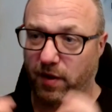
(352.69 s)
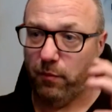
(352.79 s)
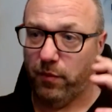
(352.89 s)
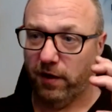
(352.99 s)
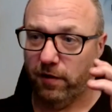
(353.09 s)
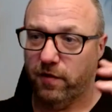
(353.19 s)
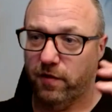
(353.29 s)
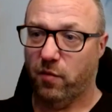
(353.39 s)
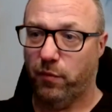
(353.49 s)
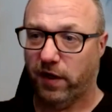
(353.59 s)
get bigger
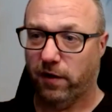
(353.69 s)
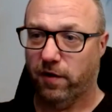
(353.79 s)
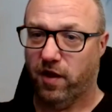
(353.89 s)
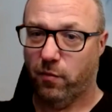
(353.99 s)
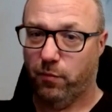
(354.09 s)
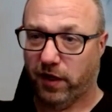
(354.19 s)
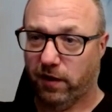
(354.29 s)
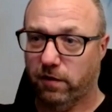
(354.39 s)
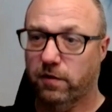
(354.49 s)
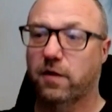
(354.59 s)
and bigger and
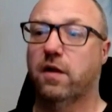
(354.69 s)
bigger.